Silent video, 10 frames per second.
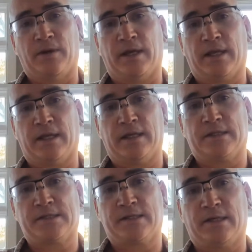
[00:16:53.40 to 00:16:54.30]
anyway,
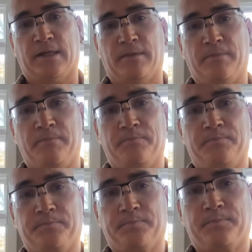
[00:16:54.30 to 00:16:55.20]
it's um,
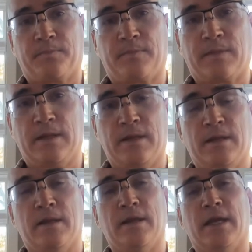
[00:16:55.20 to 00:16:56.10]

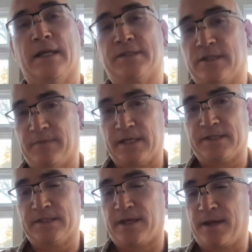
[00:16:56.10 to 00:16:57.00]
it's an amazing
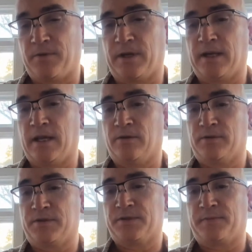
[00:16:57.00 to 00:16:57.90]
time right now with the
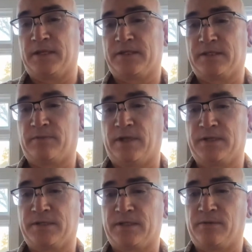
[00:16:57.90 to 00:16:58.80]
spaces and places
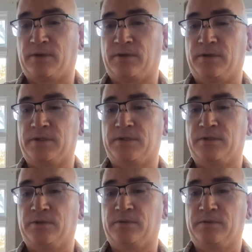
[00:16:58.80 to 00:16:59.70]
that we're going to.
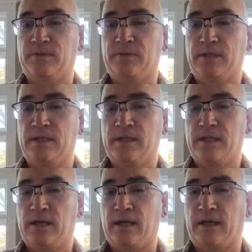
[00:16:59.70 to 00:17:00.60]

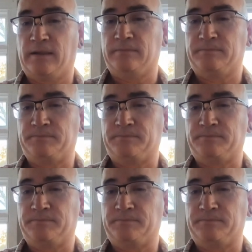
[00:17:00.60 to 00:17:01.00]
Um,